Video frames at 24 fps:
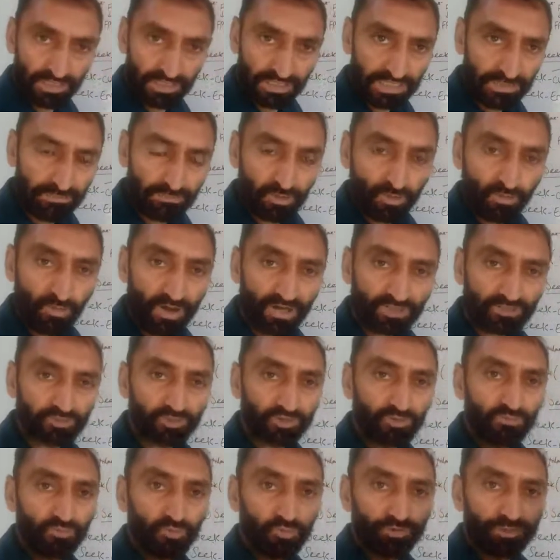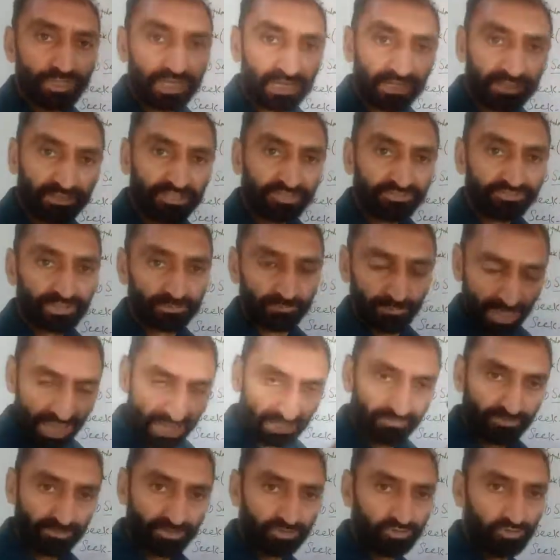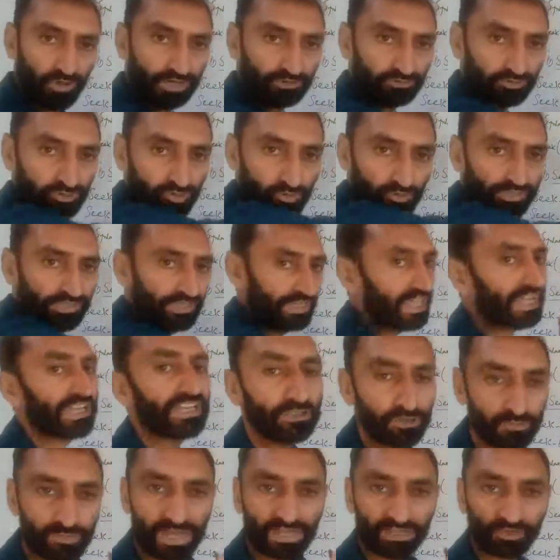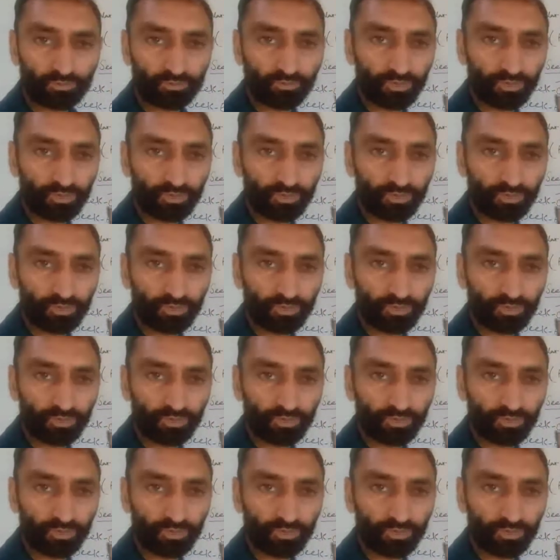If you want to move the cursor backwards, you have to show in the negative value.